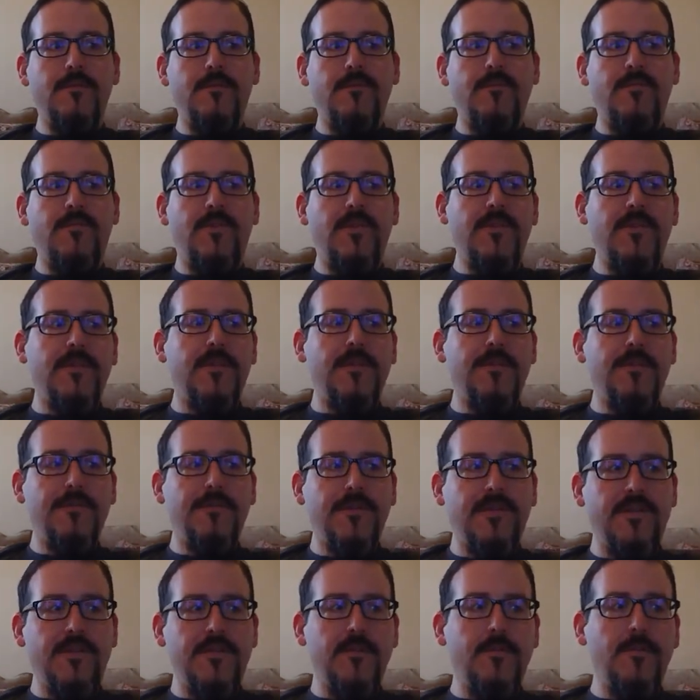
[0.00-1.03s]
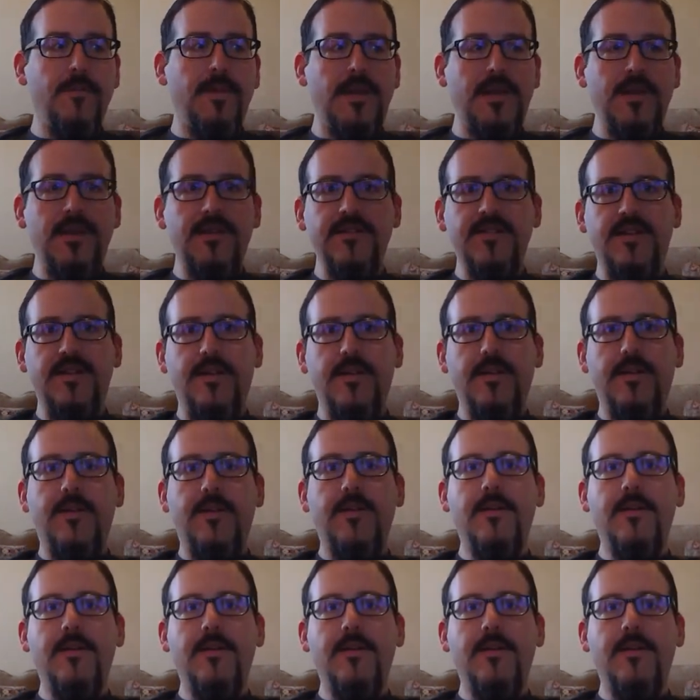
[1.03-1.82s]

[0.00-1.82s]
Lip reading: visit your friends Ben and Jerry.